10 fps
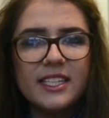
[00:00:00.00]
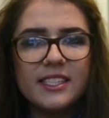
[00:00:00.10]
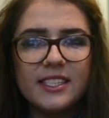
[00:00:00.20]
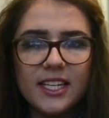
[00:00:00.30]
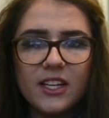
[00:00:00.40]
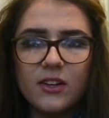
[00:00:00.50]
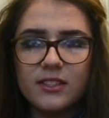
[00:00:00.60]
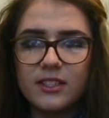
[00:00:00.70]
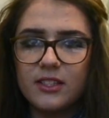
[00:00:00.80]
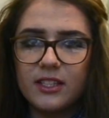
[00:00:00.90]
To seek the
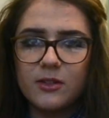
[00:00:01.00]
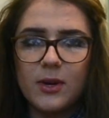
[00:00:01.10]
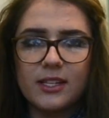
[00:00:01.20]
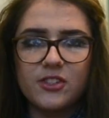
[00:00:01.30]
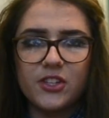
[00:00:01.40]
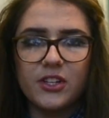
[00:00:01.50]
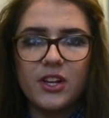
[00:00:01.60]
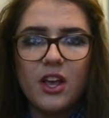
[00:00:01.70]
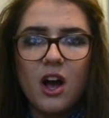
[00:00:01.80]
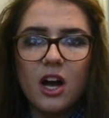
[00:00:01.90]
answer to this question,
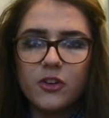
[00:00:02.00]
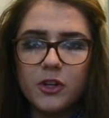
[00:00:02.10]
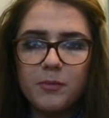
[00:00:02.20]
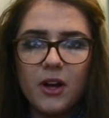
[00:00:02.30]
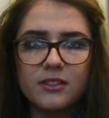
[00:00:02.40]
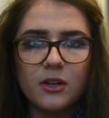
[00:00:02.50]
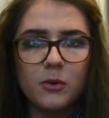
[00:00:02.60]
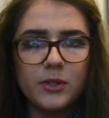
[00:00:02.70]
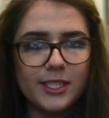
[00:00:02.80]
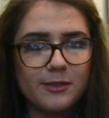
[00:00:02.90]
our group asked our
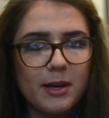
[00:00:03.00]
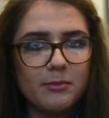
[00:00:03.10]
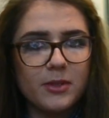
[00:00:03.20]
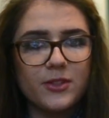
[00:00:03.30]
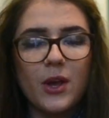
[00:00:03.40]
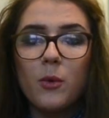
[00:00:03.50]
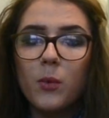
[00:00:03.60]
audience members,